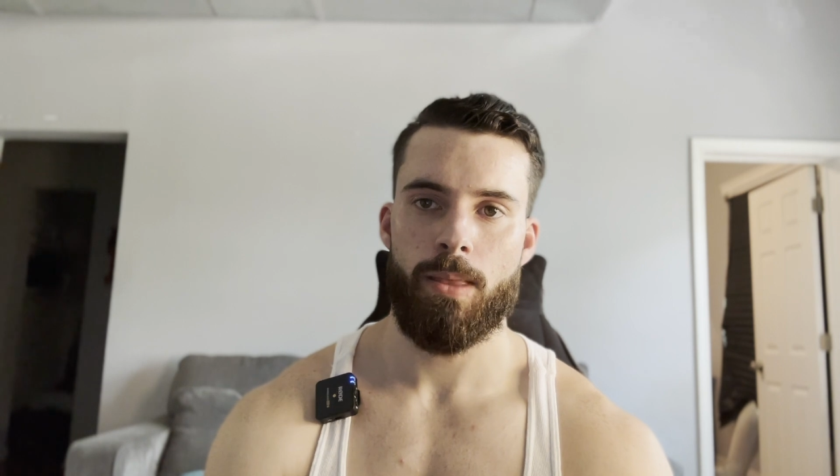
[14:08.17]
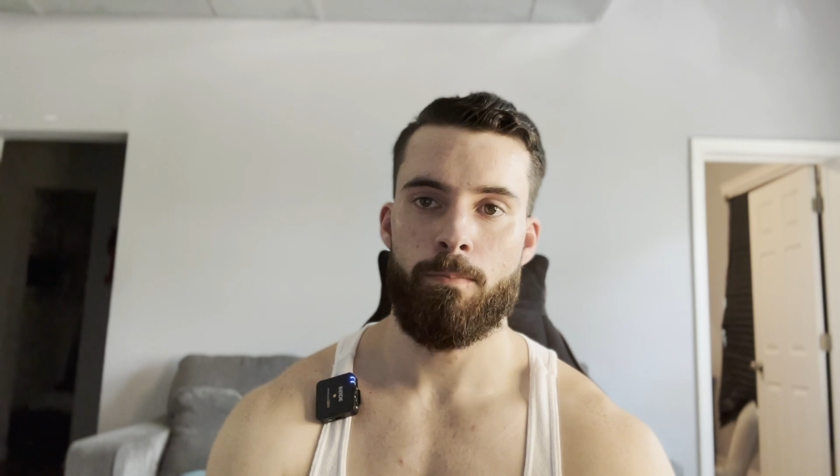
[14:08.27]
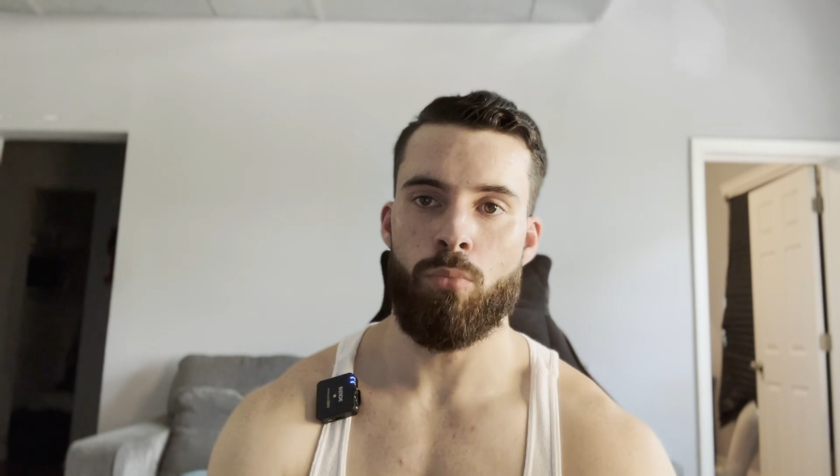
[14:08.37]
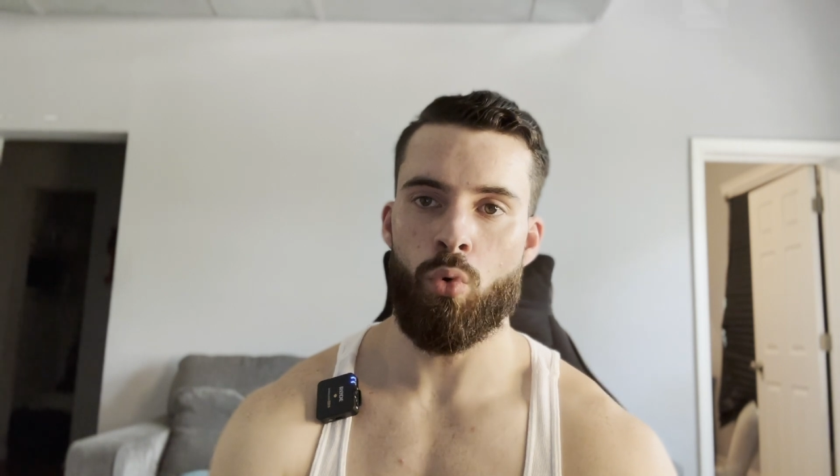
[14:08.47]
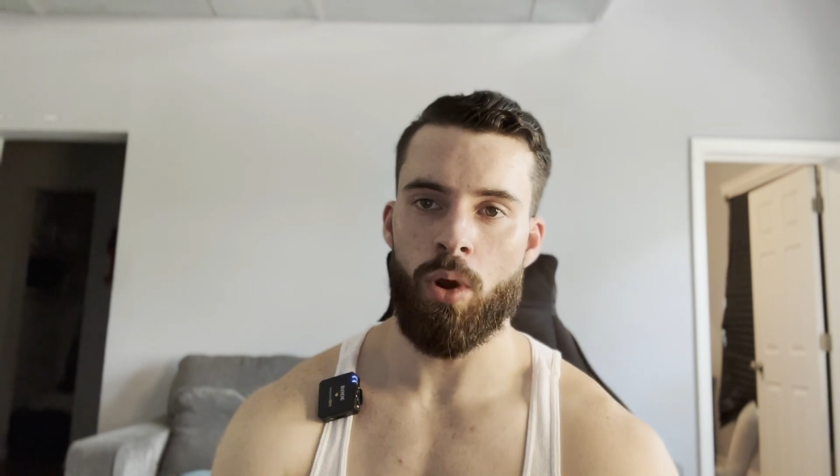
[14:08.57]

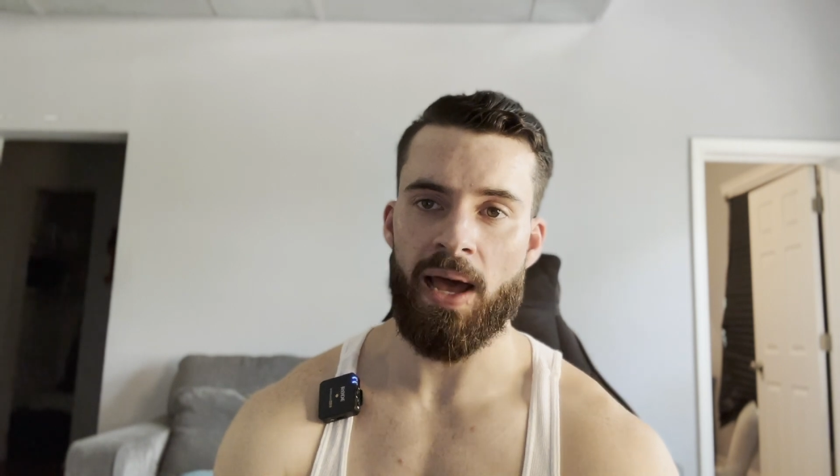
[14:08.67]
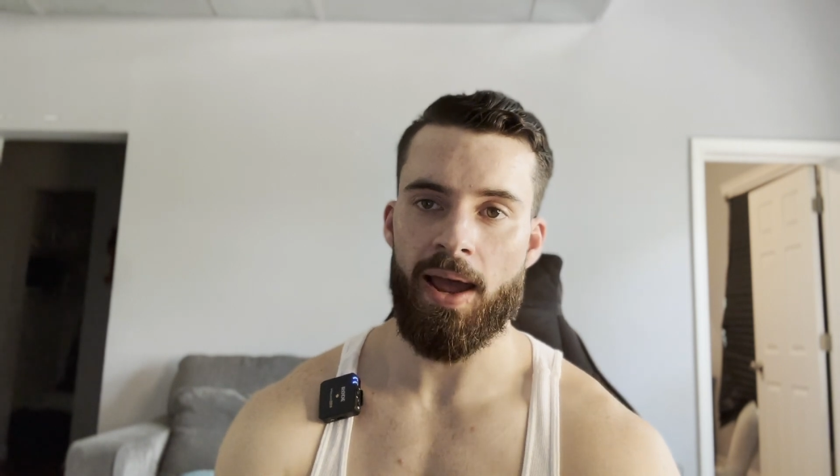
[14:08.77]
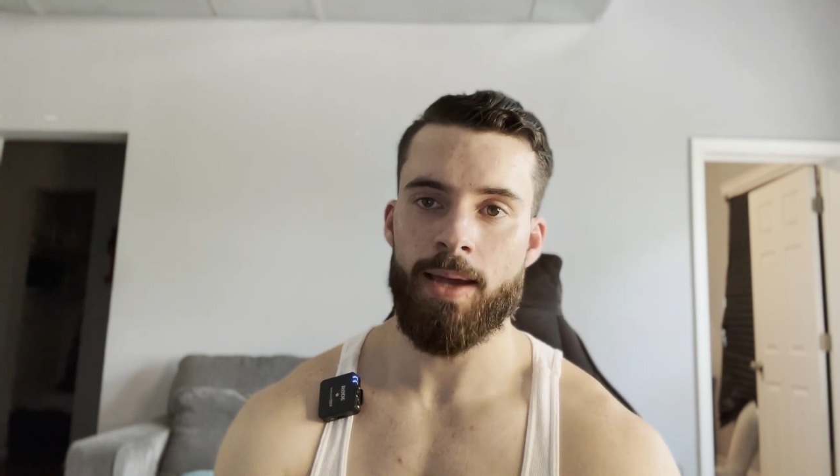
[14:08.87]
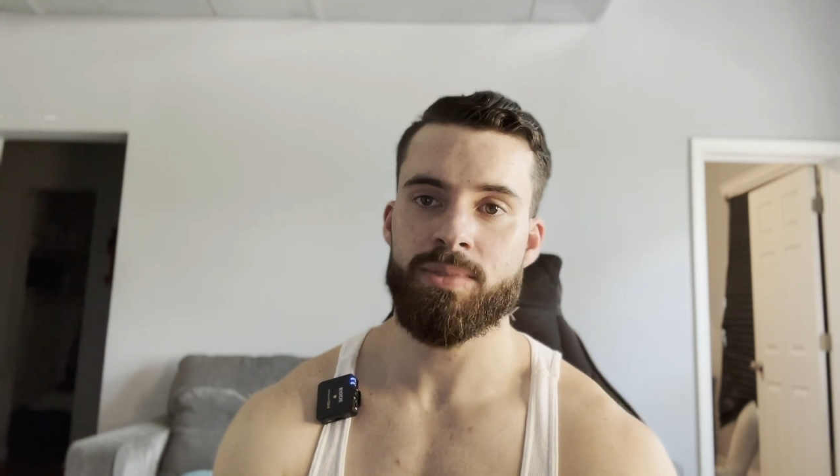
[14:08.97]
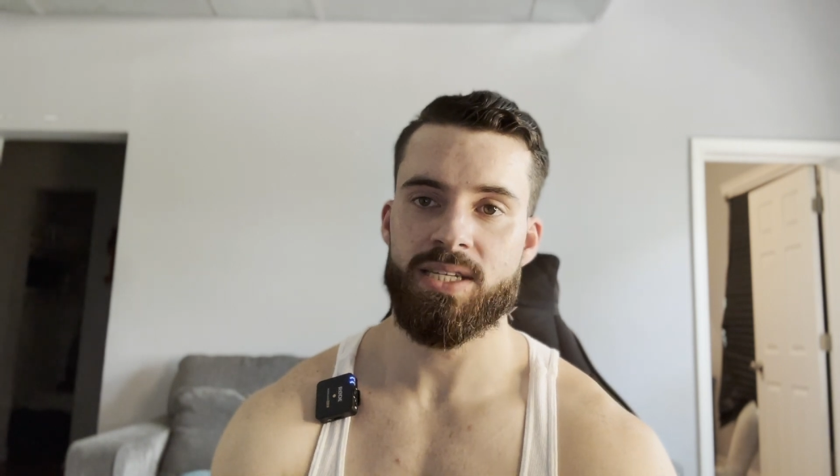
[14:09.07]
but what I
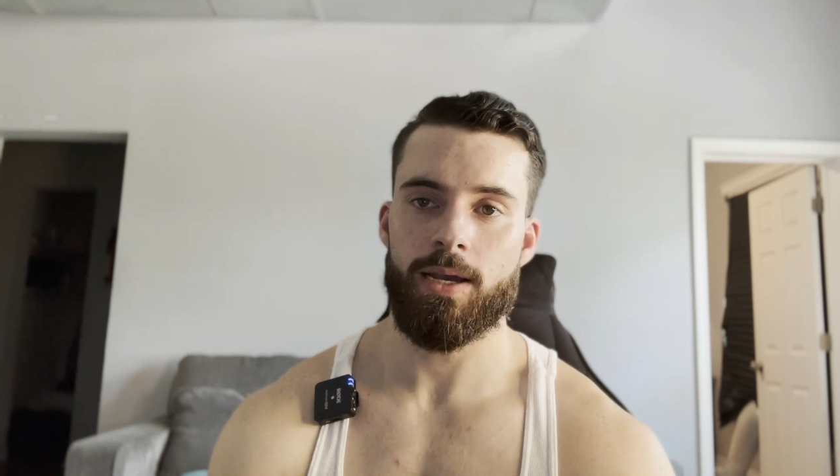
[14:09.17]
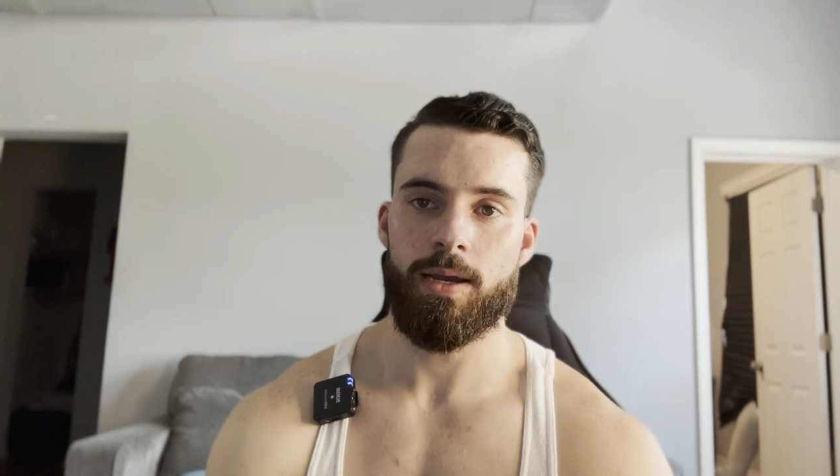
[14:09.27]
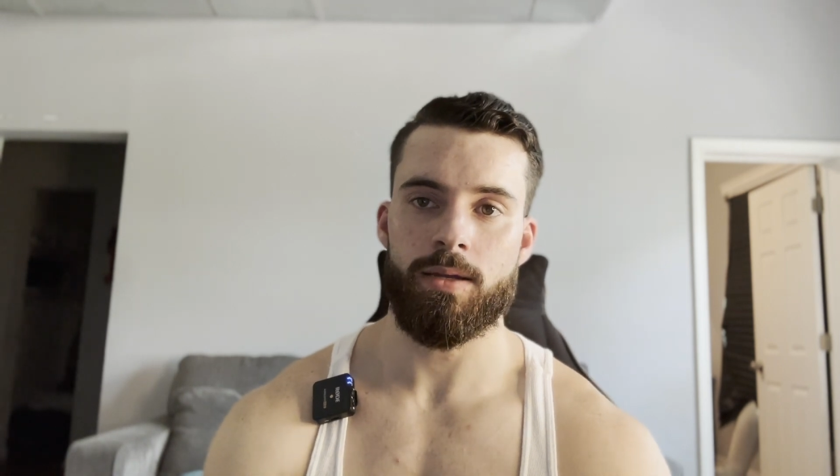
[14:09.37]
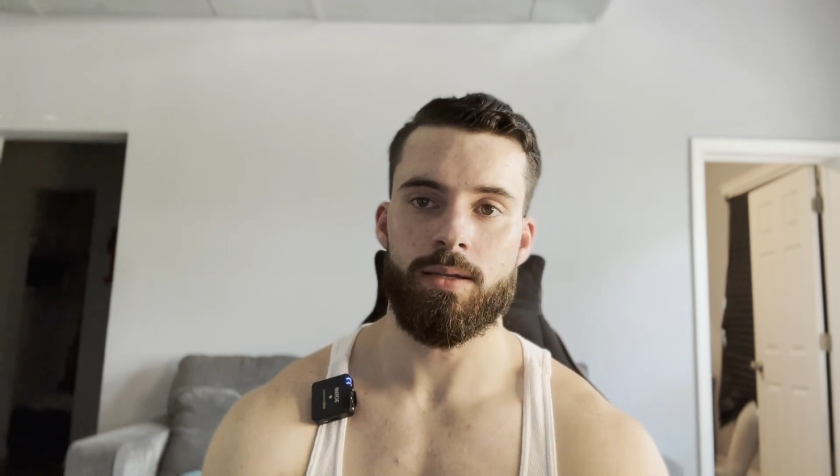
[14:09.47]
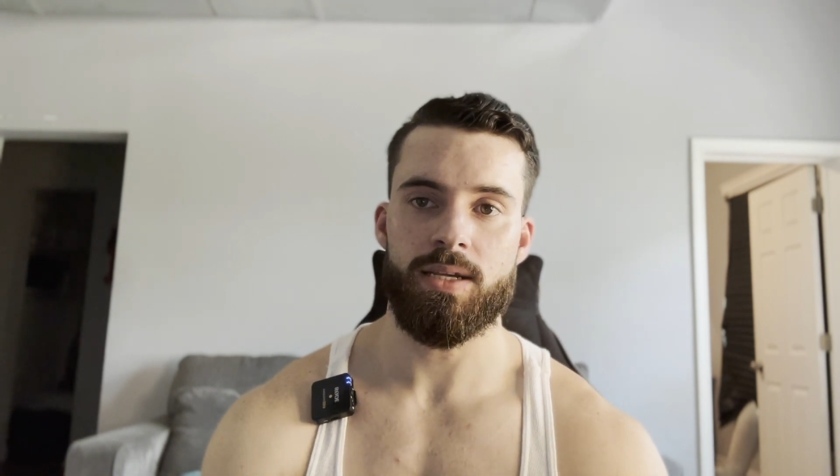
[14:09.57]
am saying